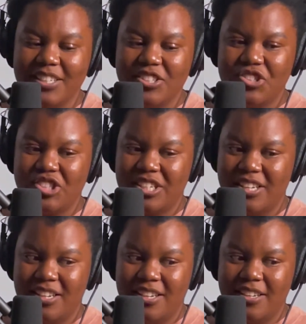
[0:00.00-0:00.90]

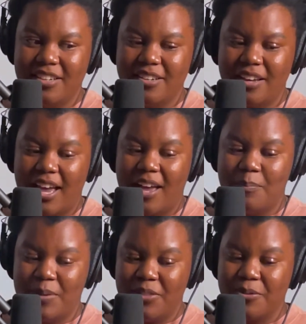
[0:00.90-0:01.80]
she had
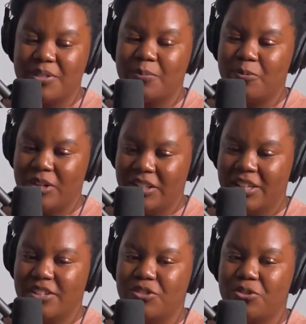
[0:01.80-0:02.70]
been through some
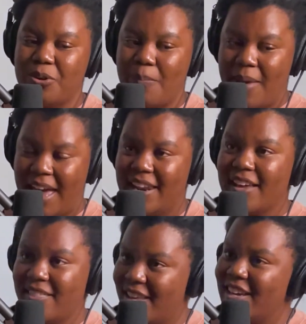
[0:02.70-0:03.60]
really
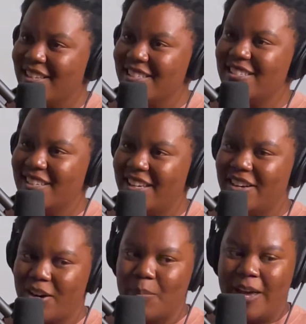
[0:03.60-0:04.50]
traumatic things in
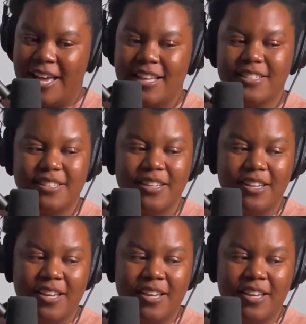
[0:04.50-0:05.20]
her past,